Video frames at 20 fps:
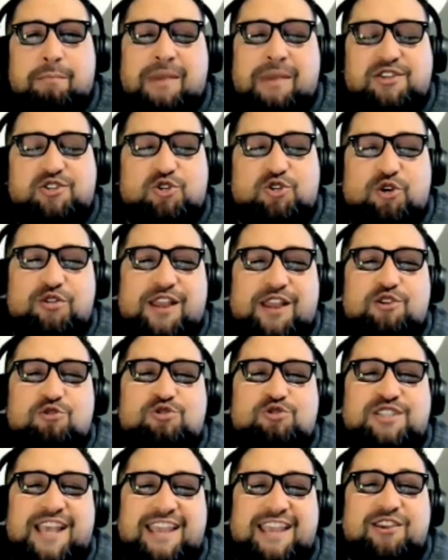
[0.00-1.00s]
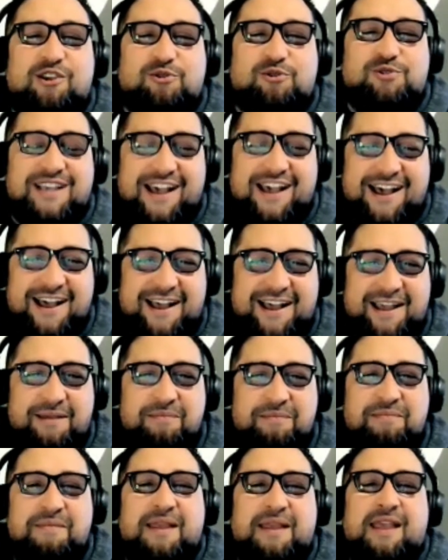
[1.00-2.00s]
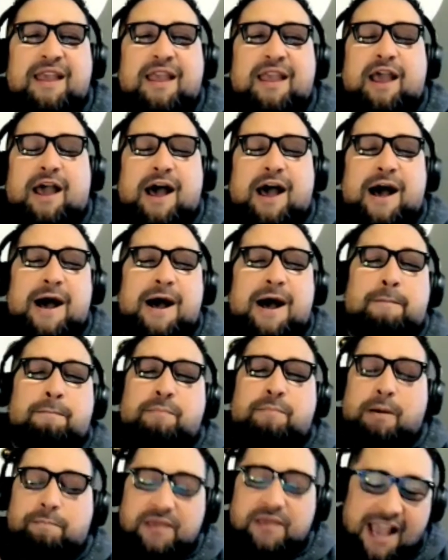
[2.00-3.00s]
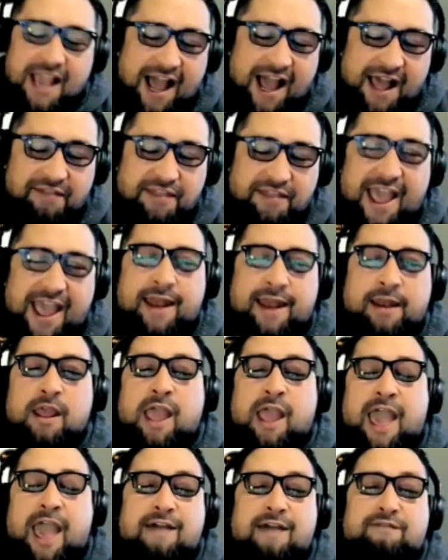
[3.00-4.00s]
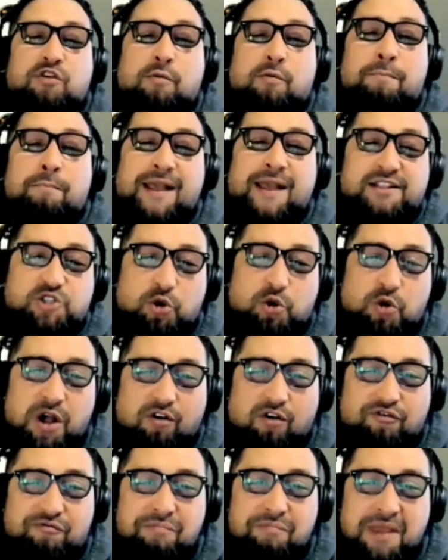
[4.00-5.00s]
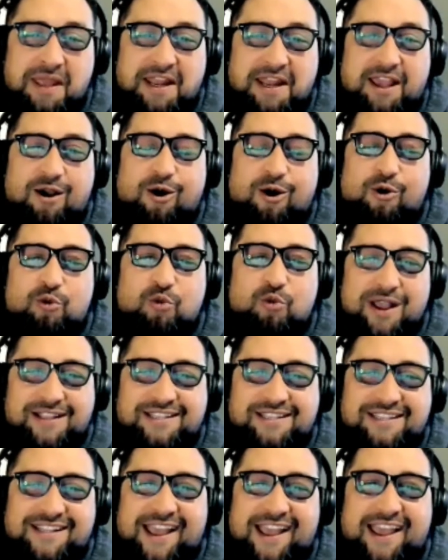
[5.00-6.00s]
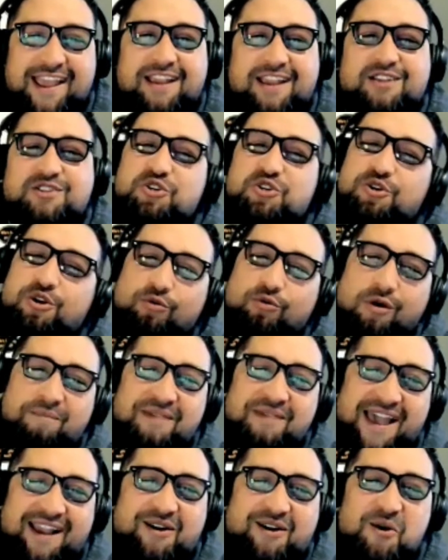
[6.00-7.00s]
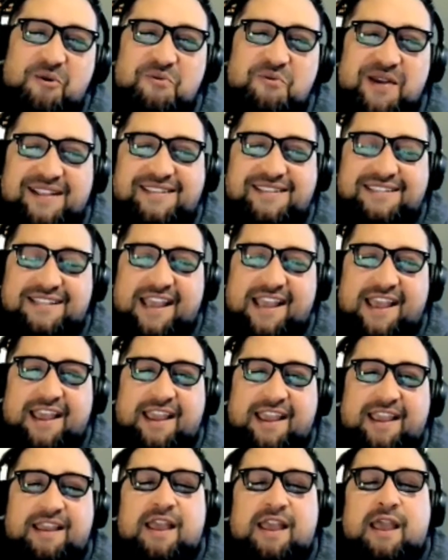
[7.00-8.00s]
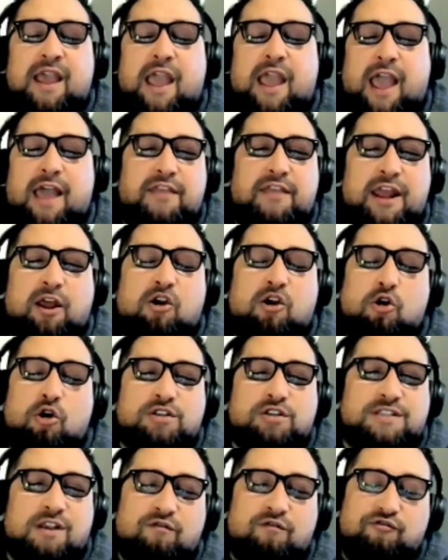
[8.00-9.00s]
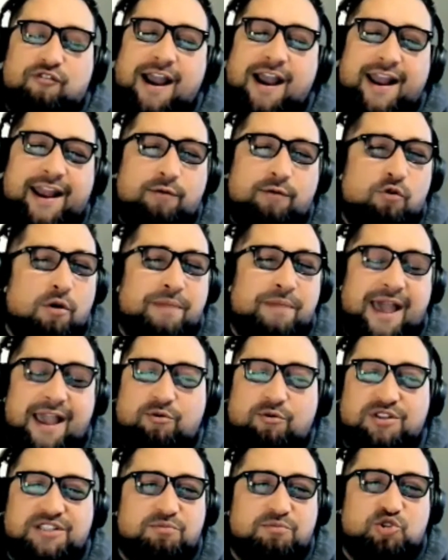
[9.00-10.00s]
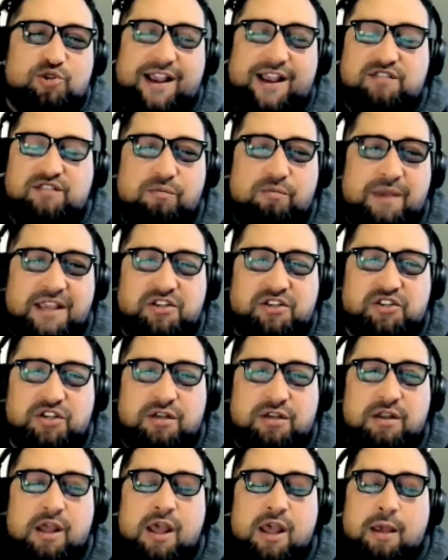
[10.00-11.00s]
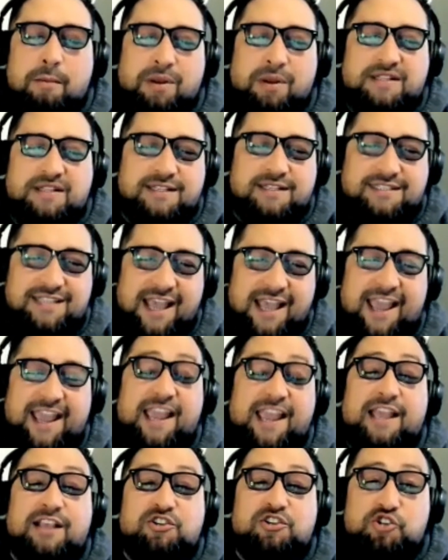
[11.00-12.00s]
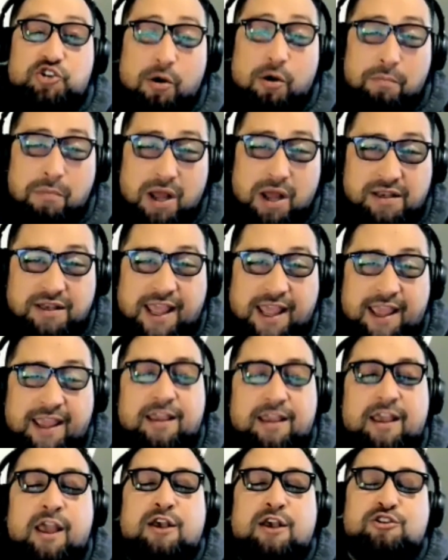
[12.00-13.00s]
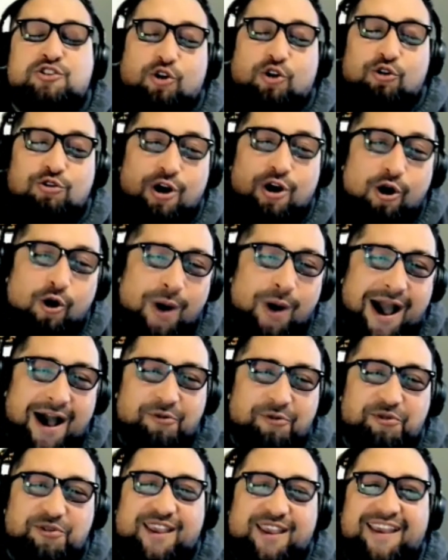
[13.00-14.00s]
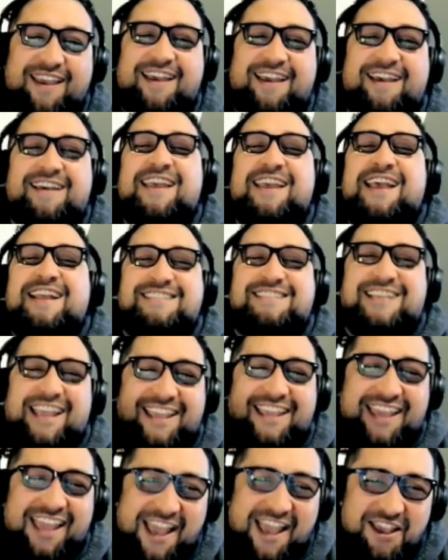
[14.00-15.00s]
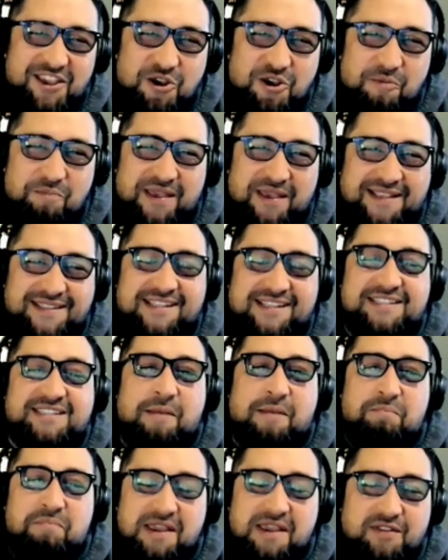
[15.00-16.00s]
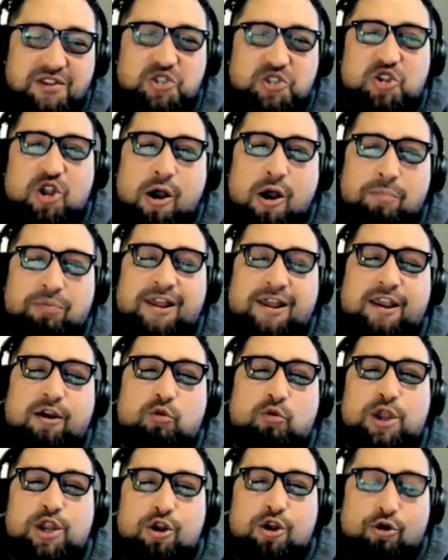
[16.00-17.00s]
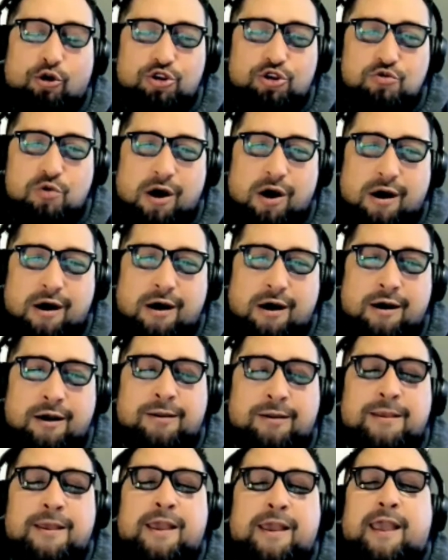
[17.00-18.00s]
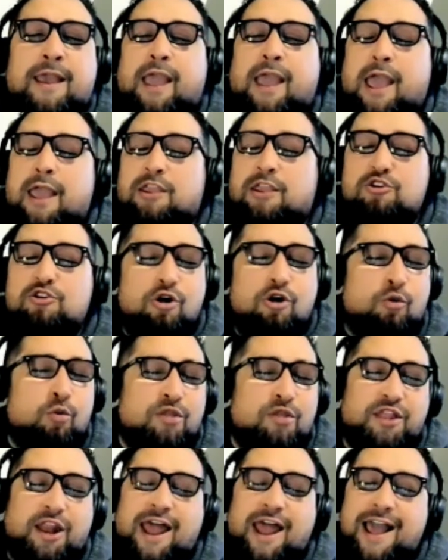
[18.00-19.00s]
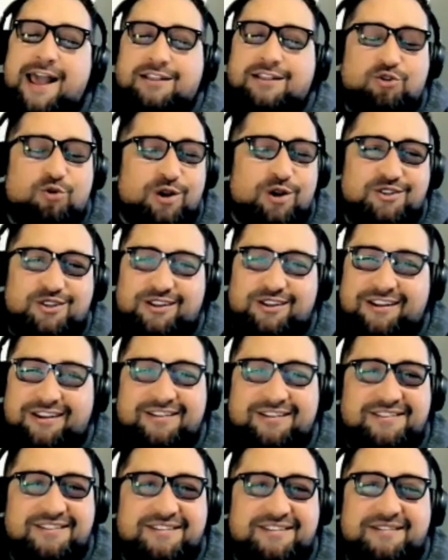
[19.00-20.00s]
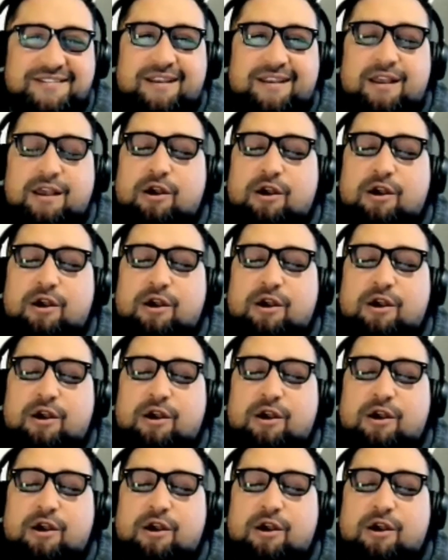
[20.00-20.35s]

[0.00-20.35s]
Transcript: Make sure that you take your time. But beyond that, have your mental health minute on Wednesday, because we're back on Wednesday. And then, of course, on Friday, we're back with some transformation. But today is your Monday. So go out there, take care of your business, and be the star player we know you are. And you know what the last question is?